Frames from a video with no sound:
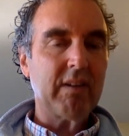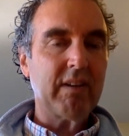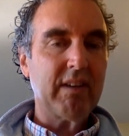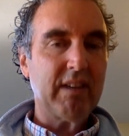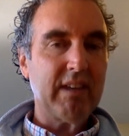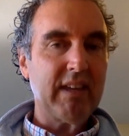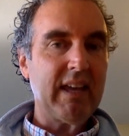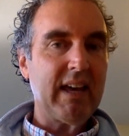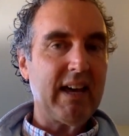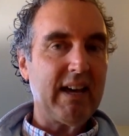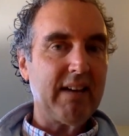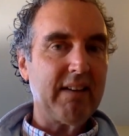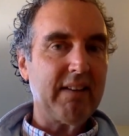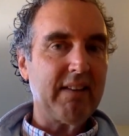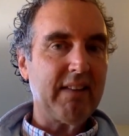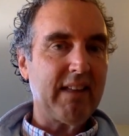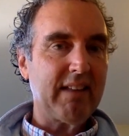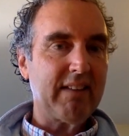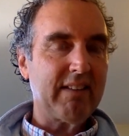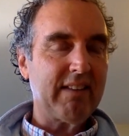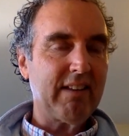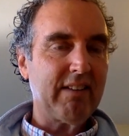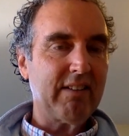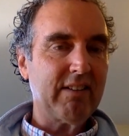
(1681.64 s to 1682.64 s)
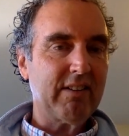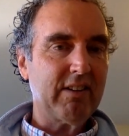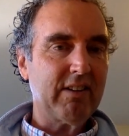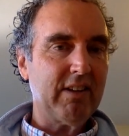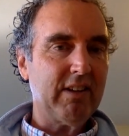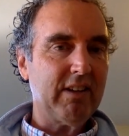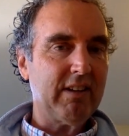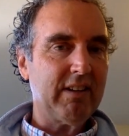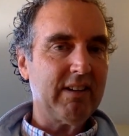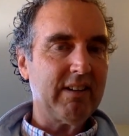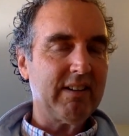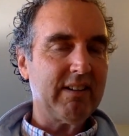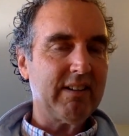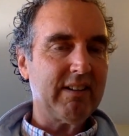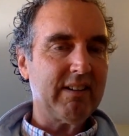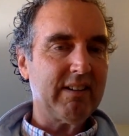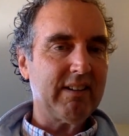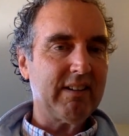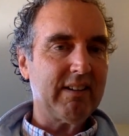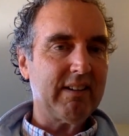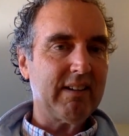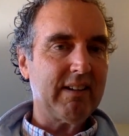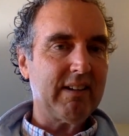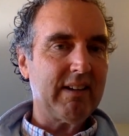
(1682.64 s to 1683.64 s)
it. Yeah, that sounds good.
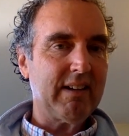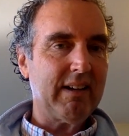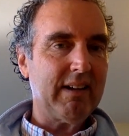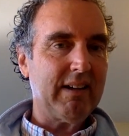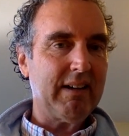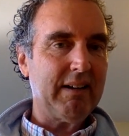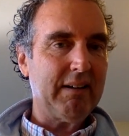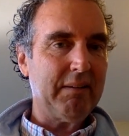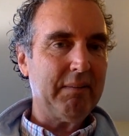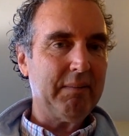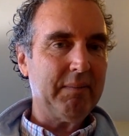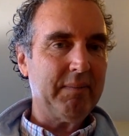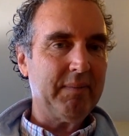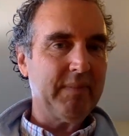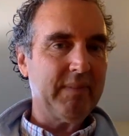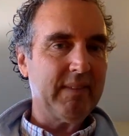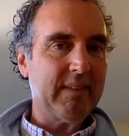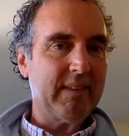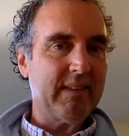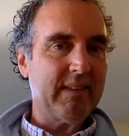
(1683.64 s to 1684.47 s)
Um,